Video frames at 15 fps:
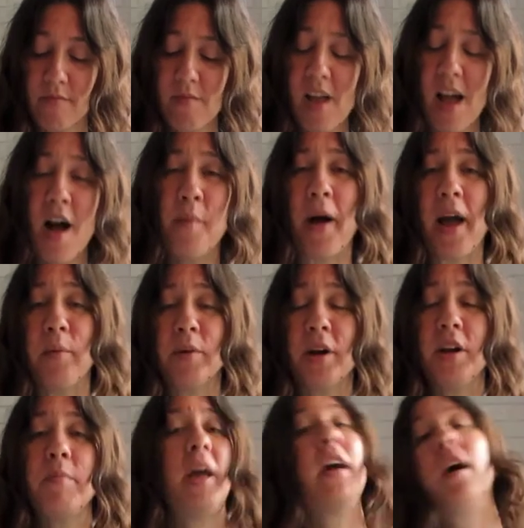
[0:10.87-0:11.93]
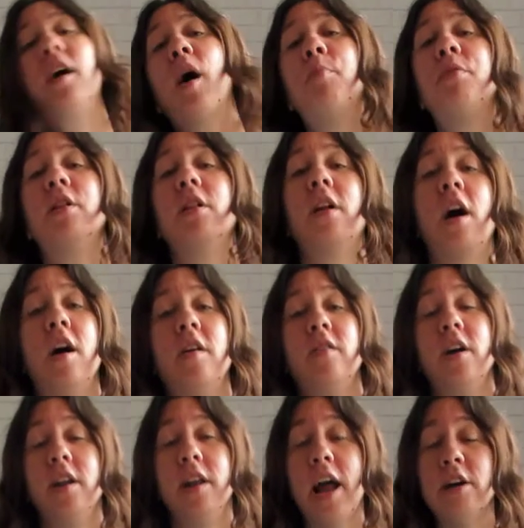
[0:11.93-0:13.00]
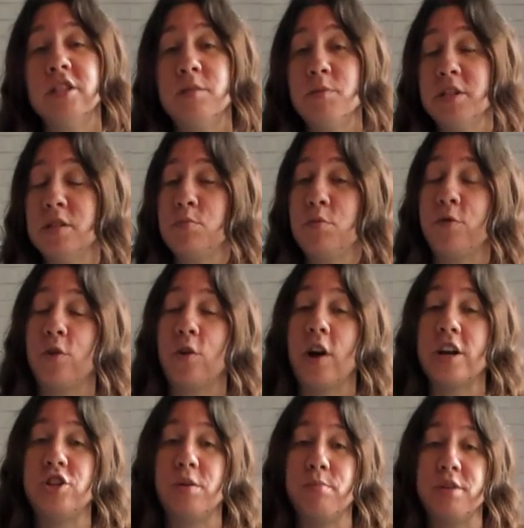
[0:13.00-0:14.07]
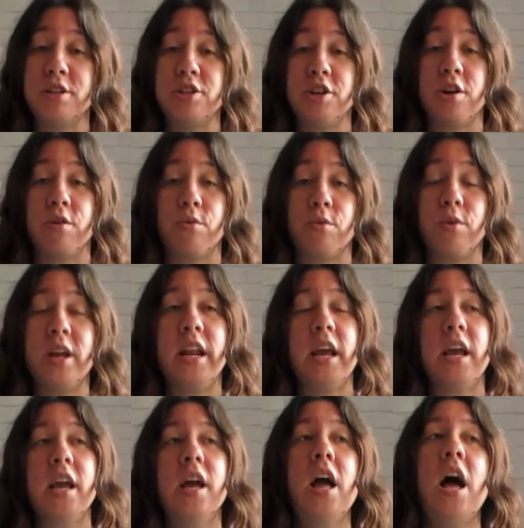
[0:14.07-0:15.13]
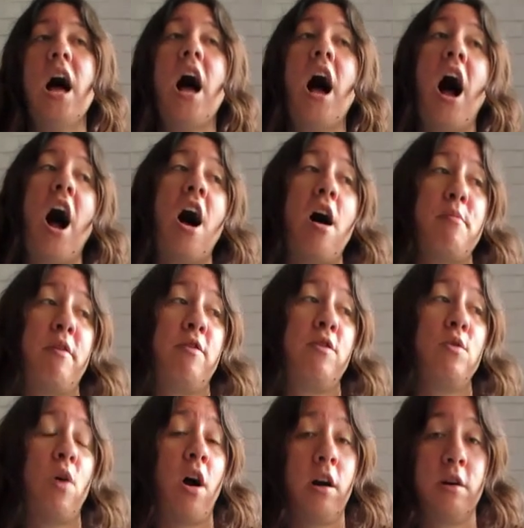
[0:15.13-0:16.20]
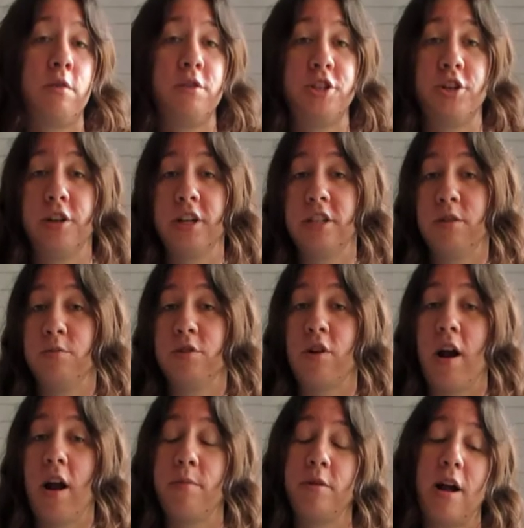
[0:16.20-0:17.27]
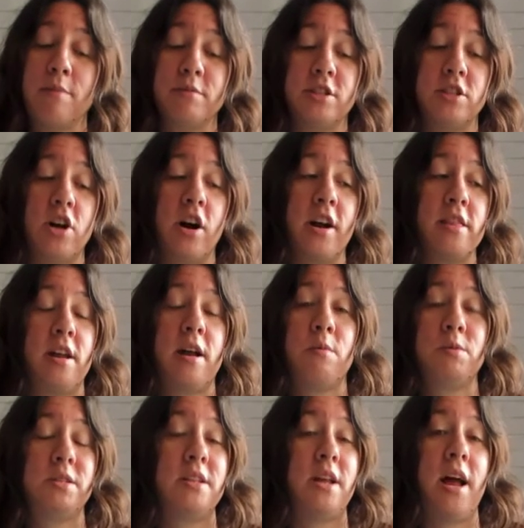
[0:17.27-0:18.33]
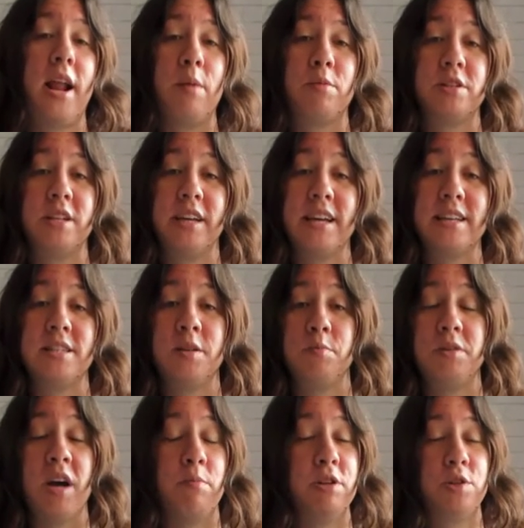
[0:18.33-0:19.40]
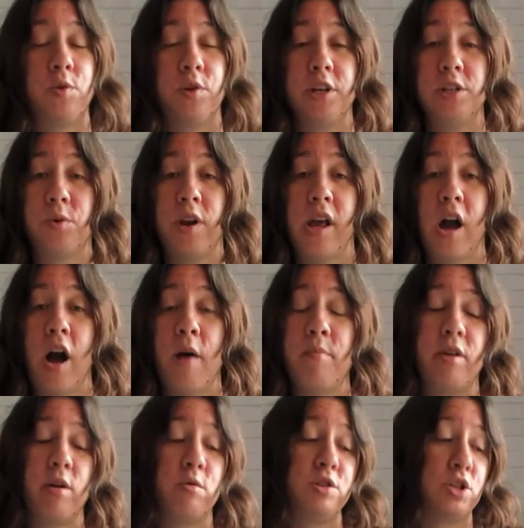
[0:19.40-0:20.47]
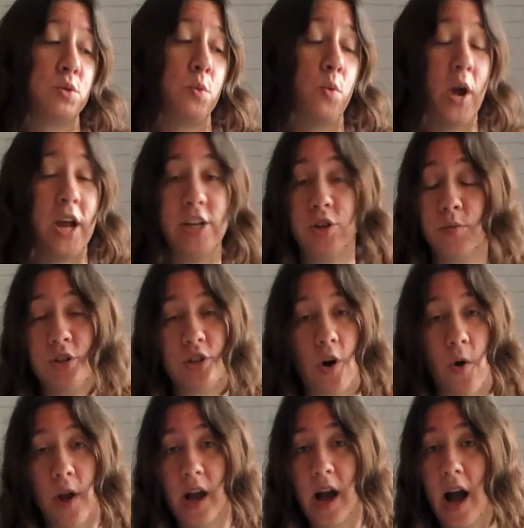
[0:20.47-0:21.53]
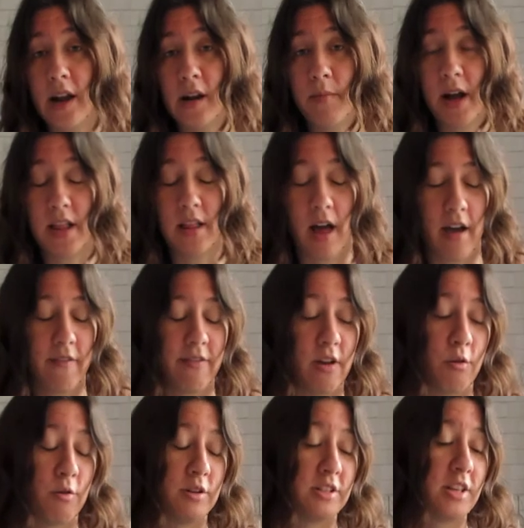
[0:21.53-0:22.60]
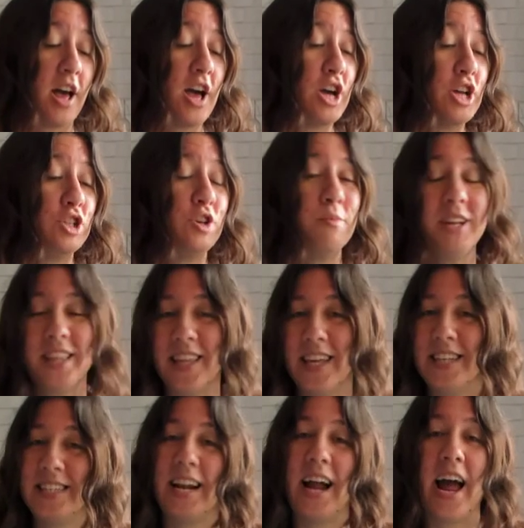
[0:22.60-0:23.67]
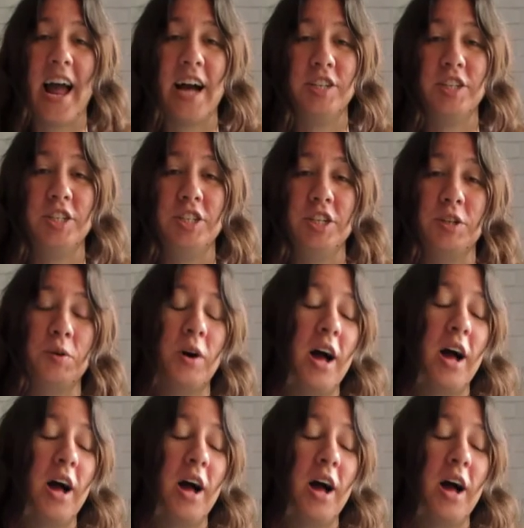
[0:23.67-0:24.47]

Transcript: I am going to make a couple of announcements before I jump into your reading. If you are a returning subscriber, I'm sorry that I was not able to get September 2020 up. There was just way too much going on in my life. There was too many things that I had to do.